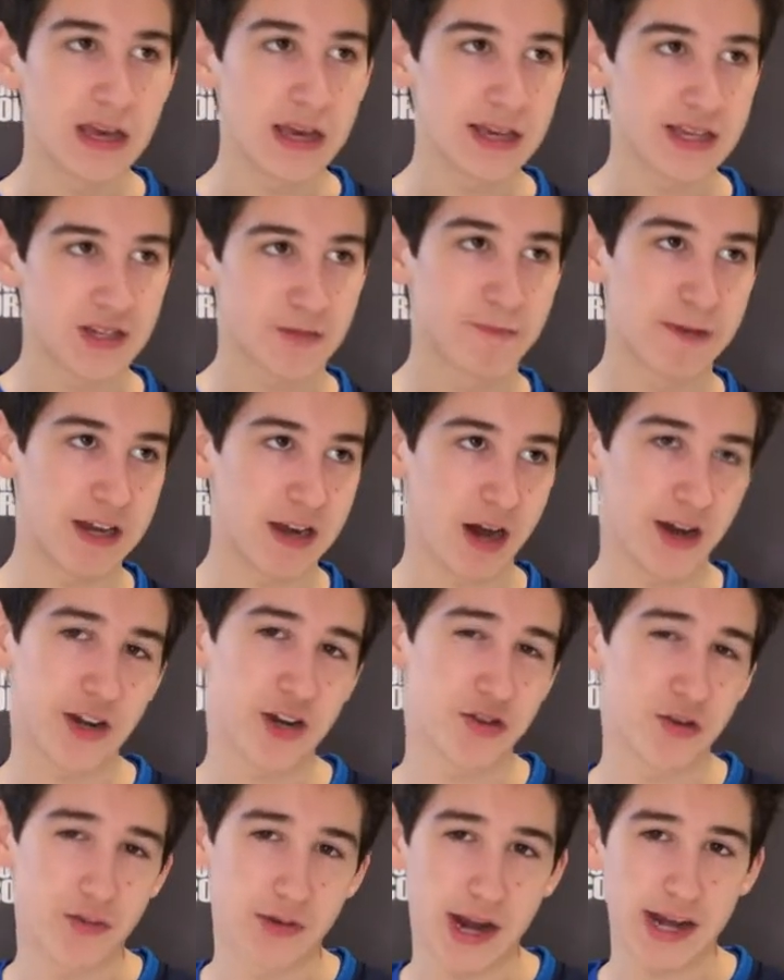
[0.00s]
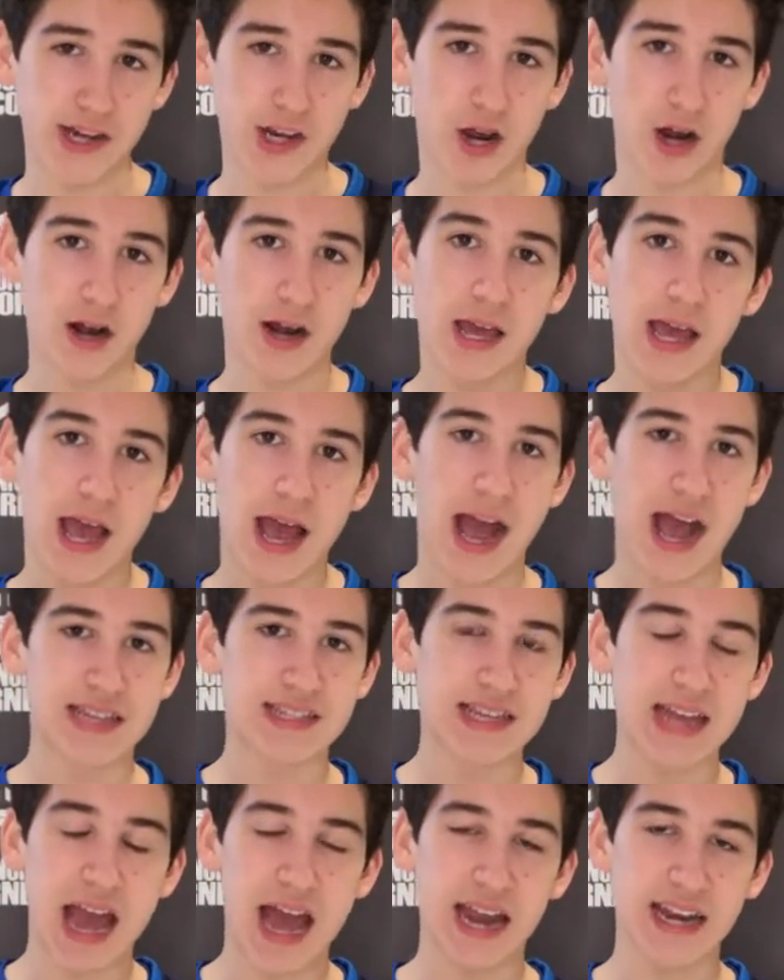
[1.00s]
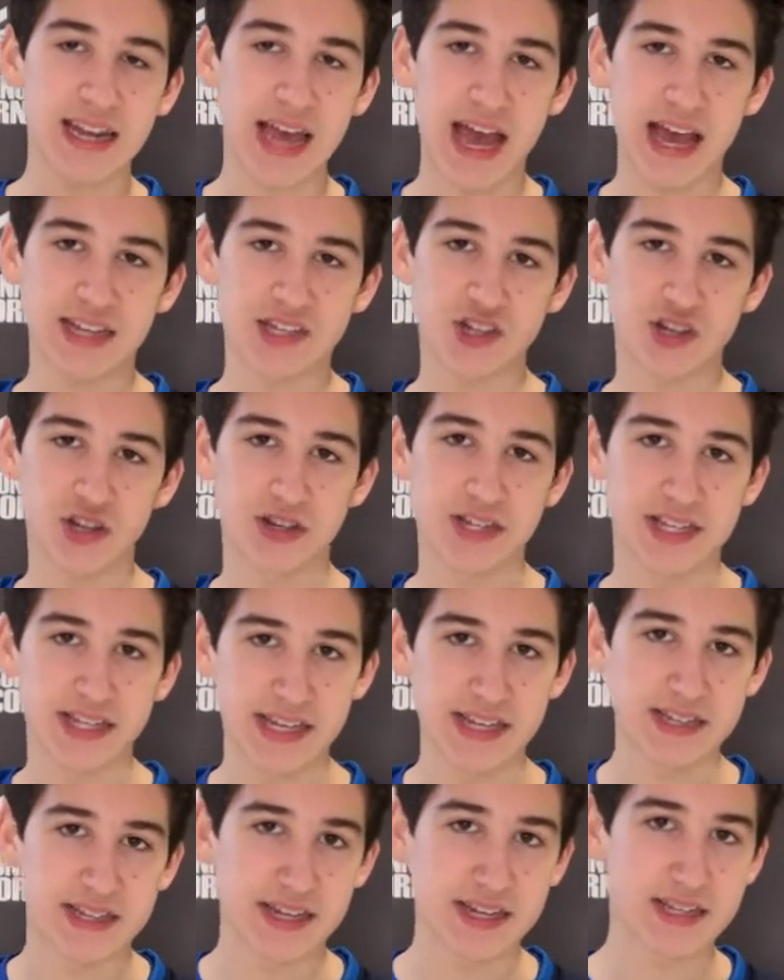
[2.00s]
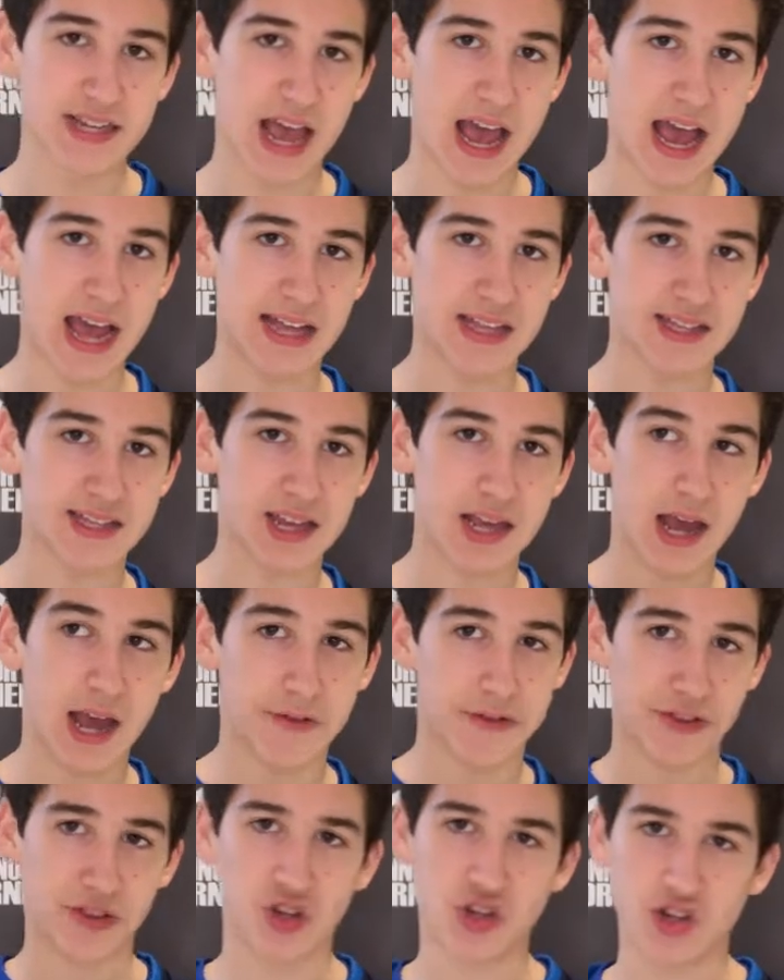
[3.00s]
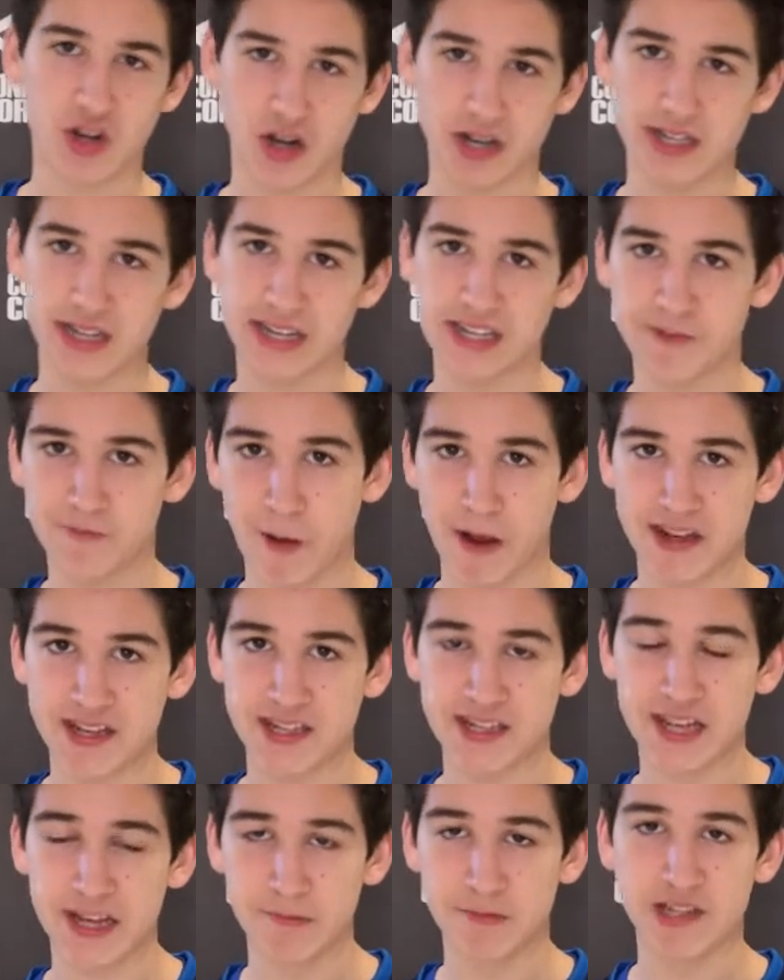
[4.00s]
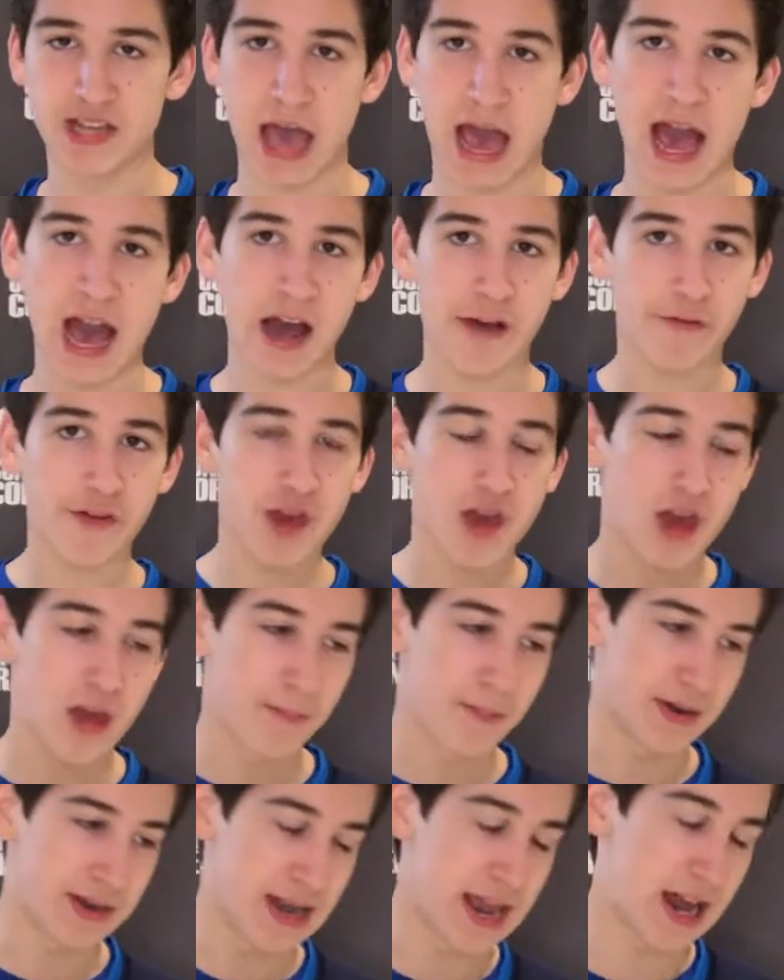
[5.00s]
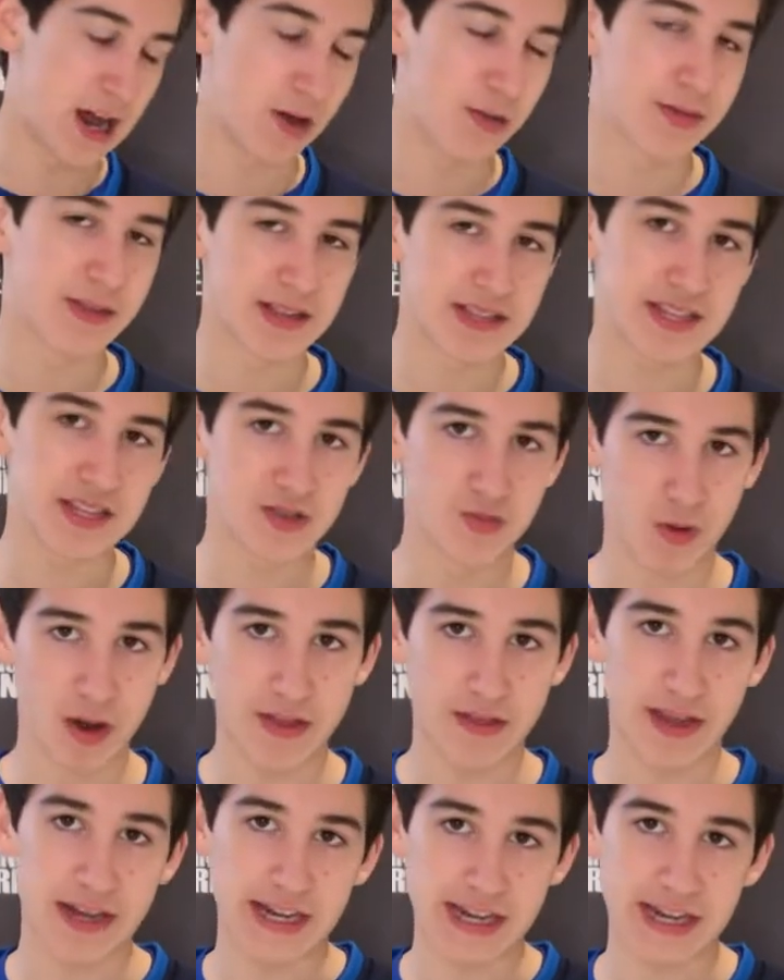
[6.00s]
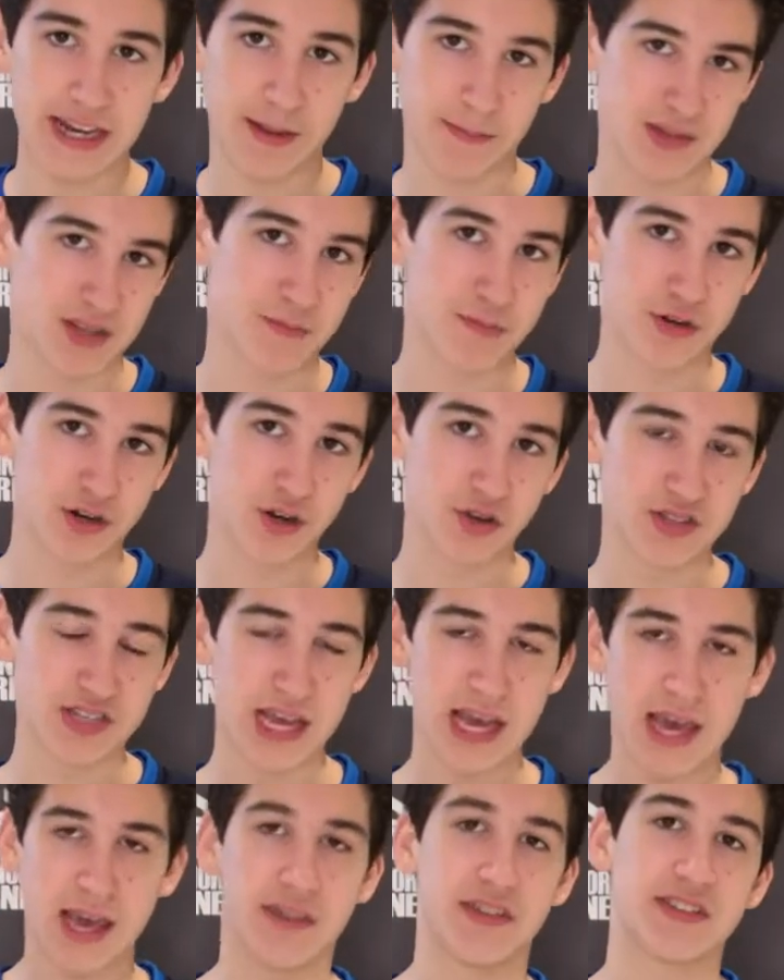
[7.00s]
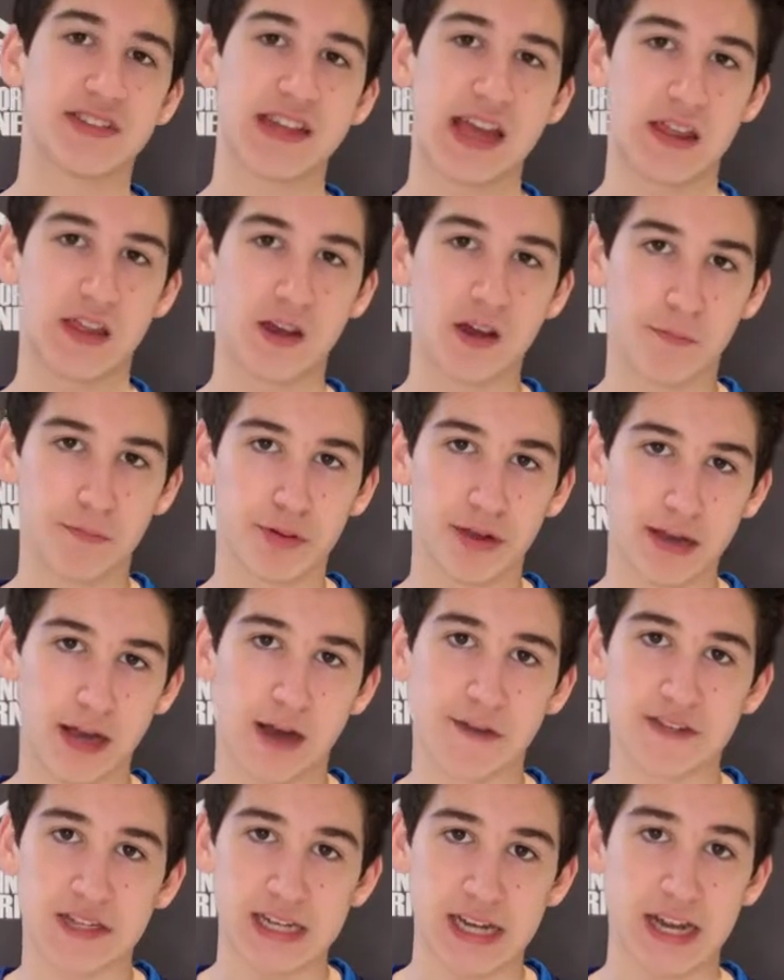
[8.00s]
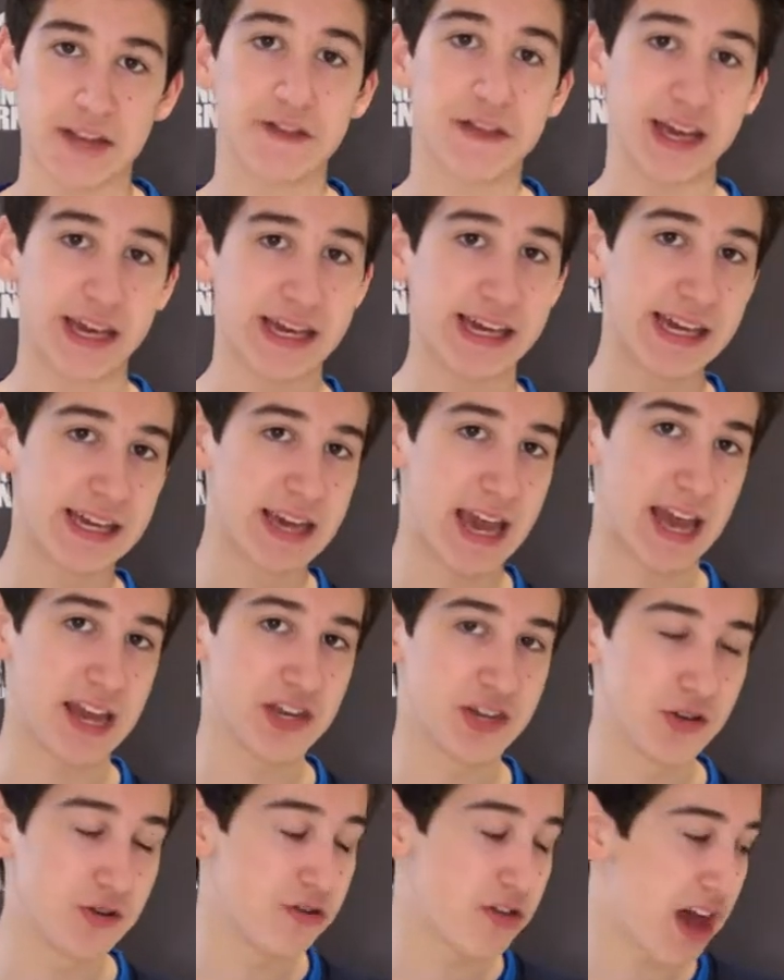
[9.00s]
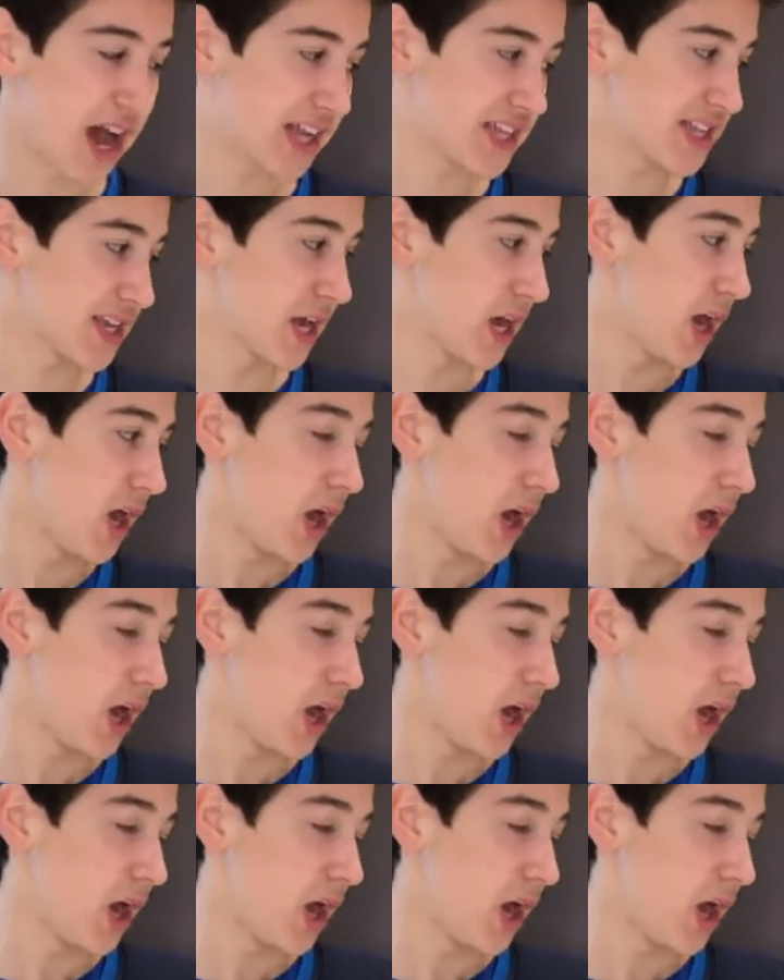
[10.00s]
He's been under the radar, hasn't had as good seasons as I think the Sharks expected him to have, but now this is where they need him to produce in the Stanley Cup playoffs, and I think he can do that.